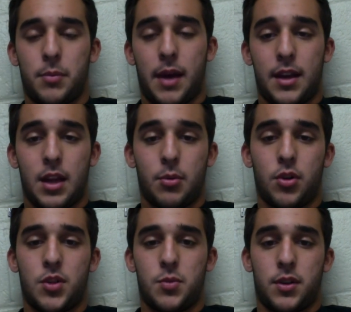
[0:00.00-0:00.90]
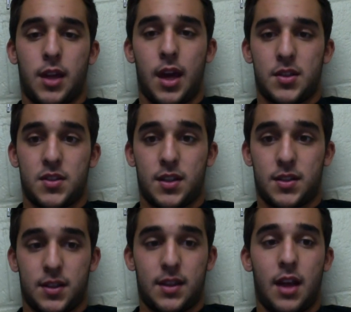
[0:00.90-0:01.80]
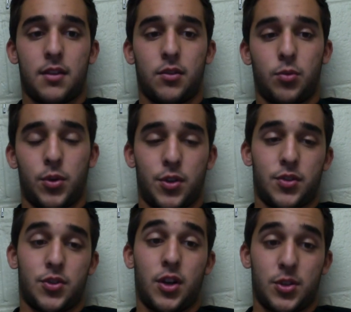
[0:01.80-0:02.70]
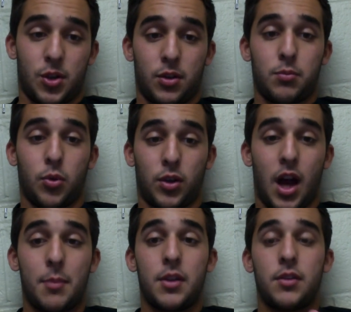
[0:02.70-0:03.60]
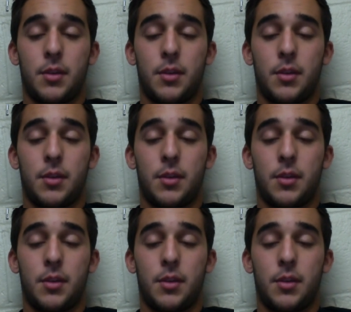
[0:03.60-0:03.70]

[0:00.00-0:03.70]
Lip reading: bad neighborhoods with gangs and things like that, and where drugs are more common.